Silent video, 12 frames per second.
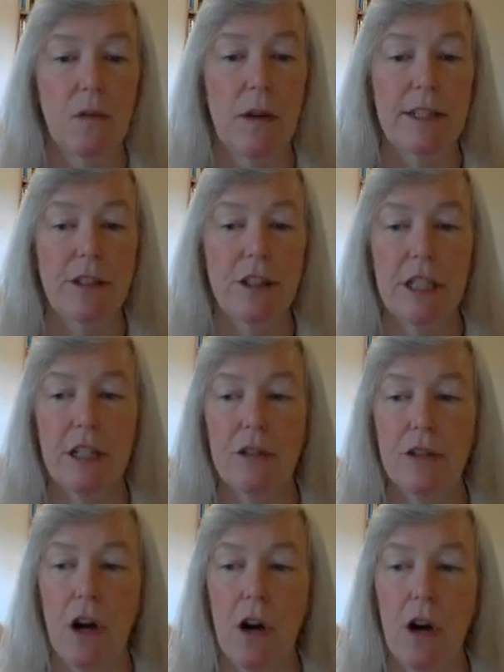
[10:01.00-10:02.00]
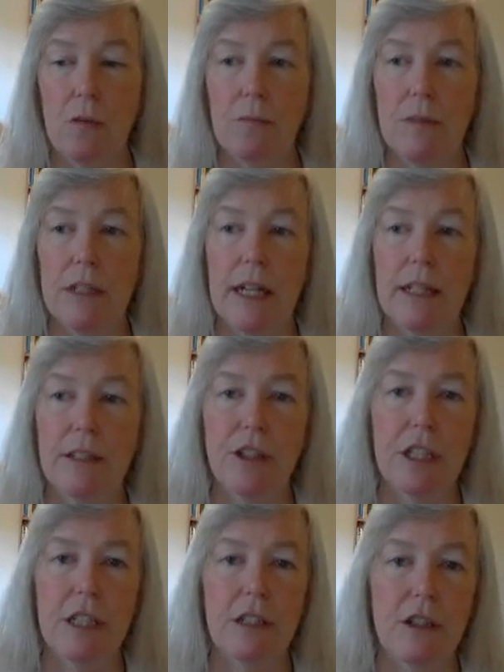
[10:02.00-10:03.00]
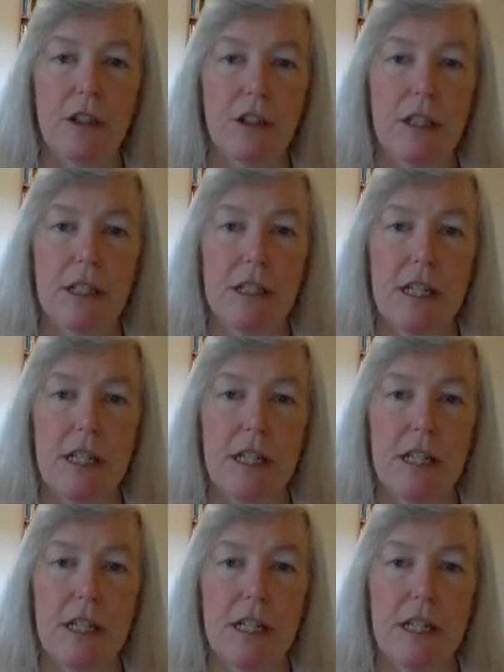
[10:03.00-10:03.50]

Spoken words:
When she goes home, does she turn the